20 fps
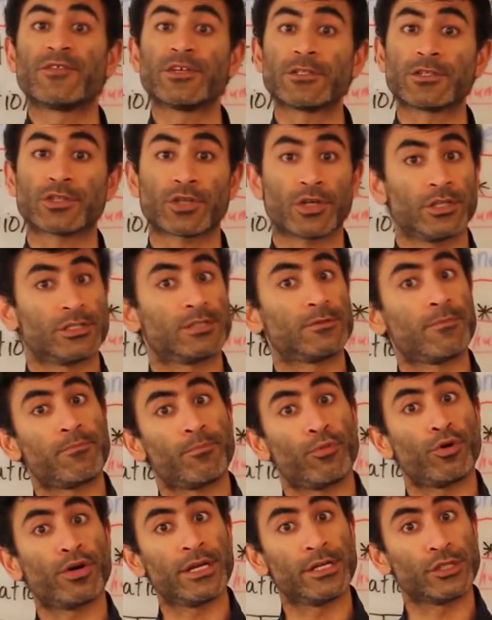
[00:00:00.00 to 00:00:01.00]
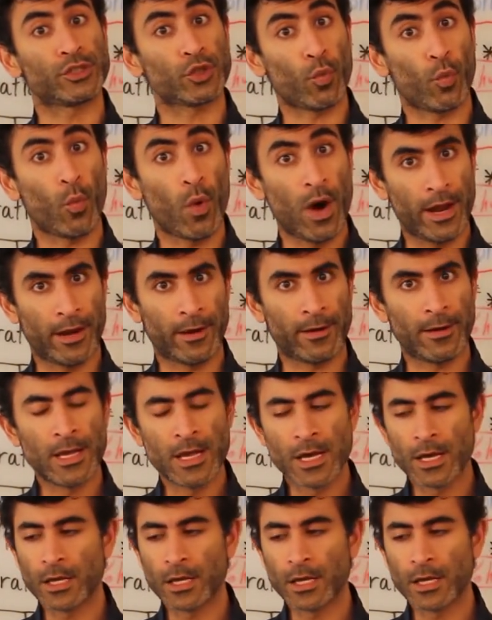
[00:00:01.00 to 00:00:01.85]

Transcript: filters put into one.